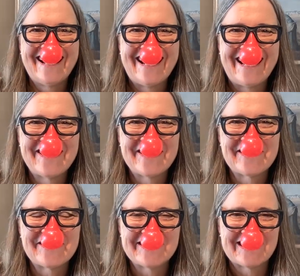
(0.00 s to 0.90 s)
Hi
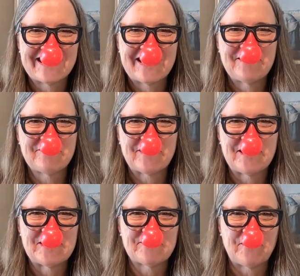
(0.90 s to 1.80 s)
there, it's Elaine
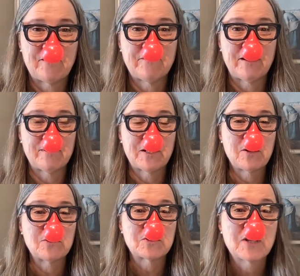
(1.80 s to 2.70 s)
Fraze, Farm Family
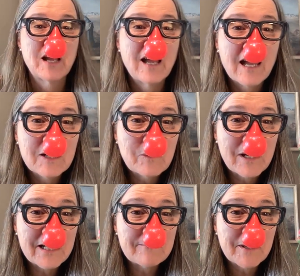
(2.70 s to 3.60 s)
Coach. And
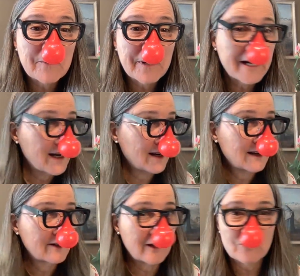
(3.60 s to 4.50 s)
why am I wearing
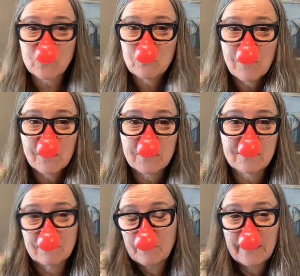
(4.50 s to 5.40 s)
Groucho
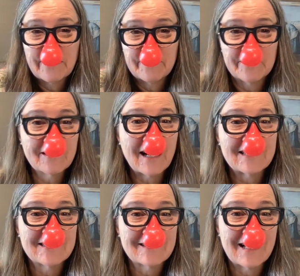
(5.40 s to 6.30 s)
Marx, whatever
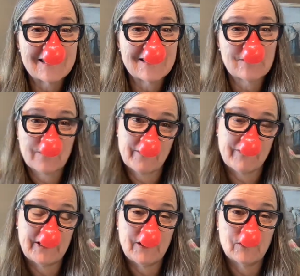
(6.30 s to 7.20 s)
kinds of glasses with a
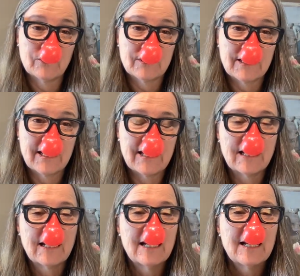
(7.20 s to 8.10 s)
funny nose today?
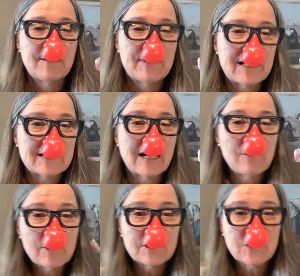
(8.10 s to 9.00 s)
Because I
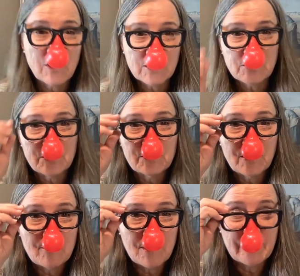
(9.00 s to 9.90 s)
want to talk to you
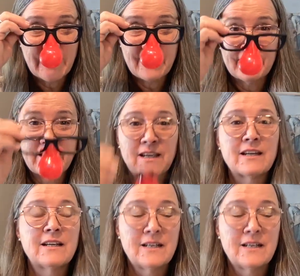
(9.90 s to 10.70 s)
about having